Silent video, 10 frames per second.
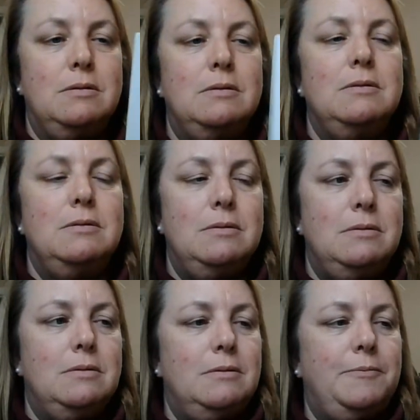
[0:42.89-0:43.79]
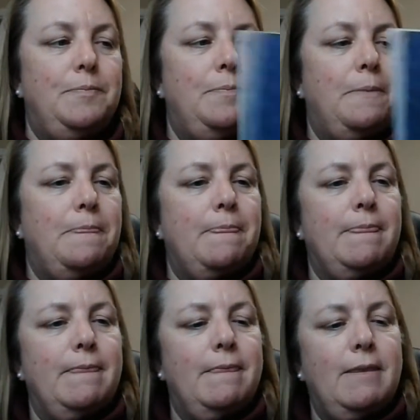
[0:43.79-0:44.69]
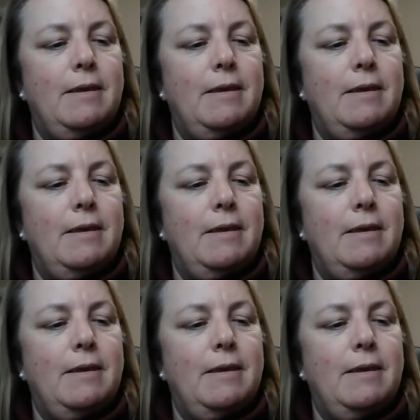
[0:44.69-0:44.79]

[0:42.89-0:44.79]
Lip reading: (no one is talking)